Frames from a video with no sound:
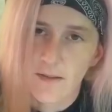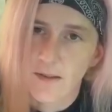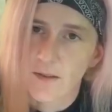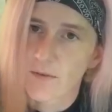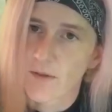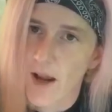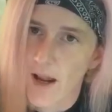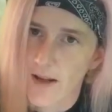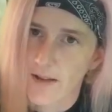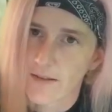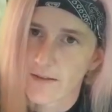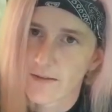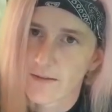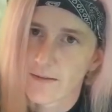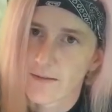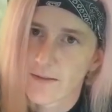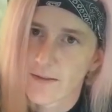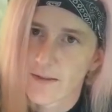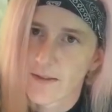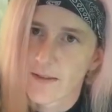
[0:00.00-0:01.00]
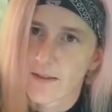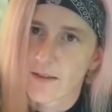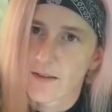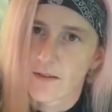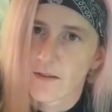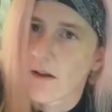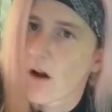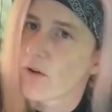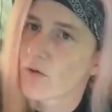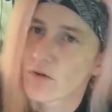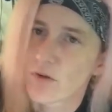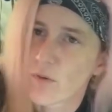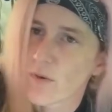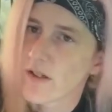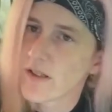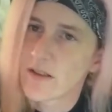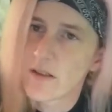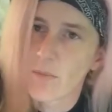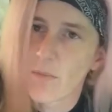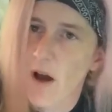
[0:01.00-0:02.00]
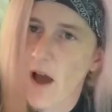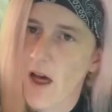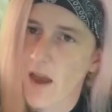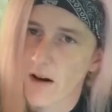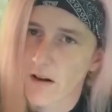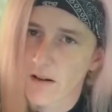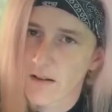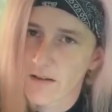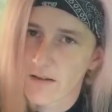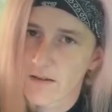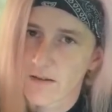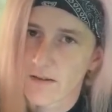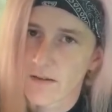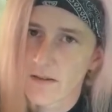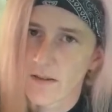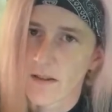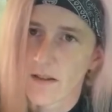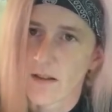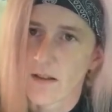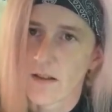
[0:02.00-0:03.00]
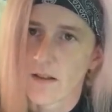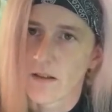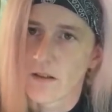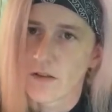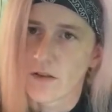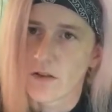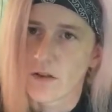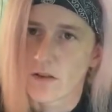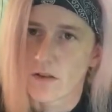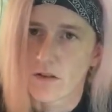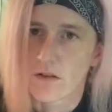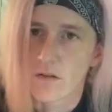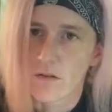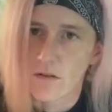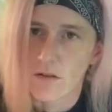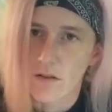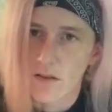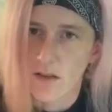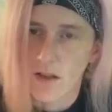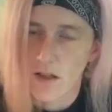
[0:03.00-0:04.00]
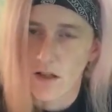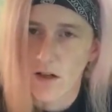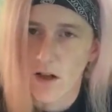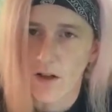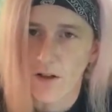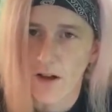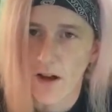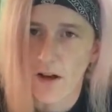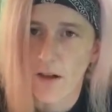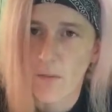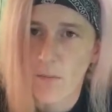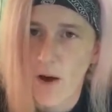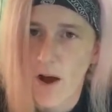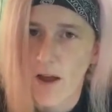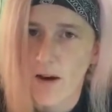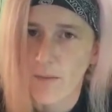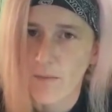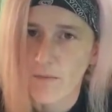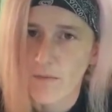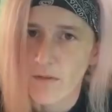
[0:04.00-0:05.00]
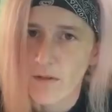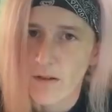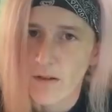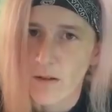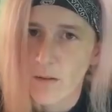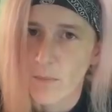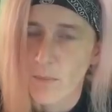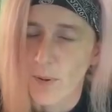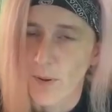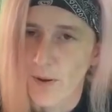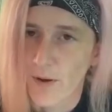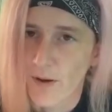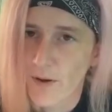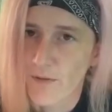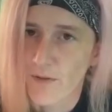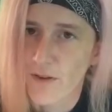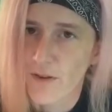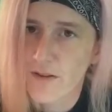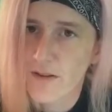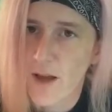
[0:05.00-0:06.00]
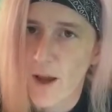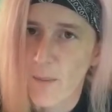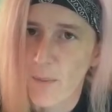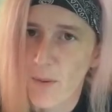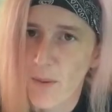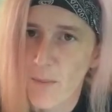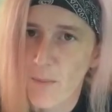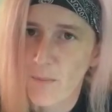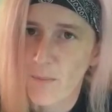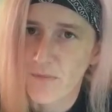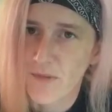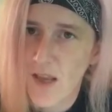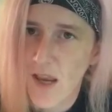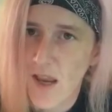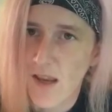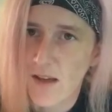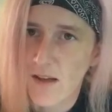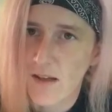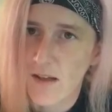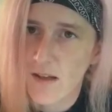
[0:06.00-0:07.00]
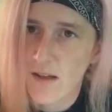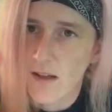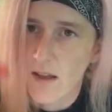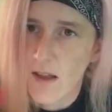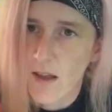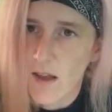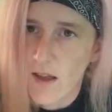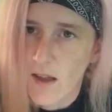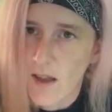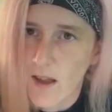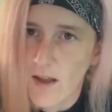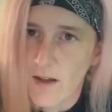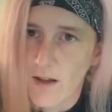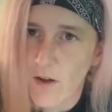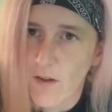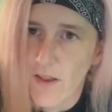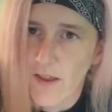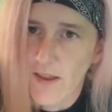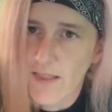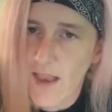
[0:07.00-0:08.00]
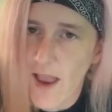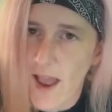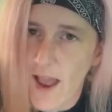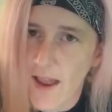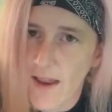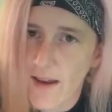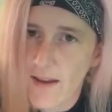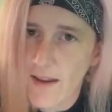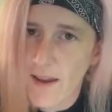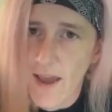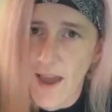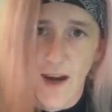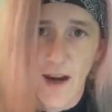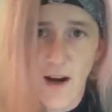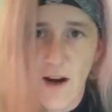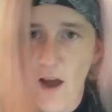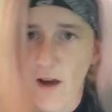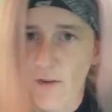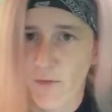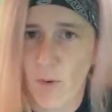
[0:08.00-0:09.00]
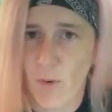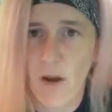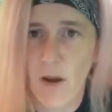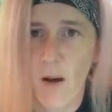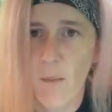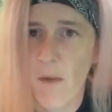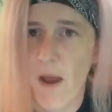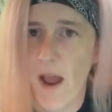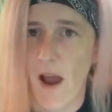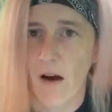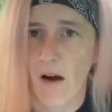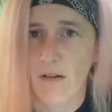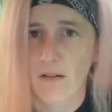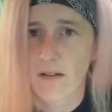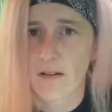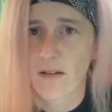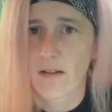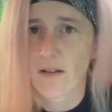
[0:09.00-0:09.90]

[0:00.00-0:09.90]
Right. Don't squeeze the bottle. Just get it all down to the bottom, put it over the top of the tank, and go like that. And enough will come out.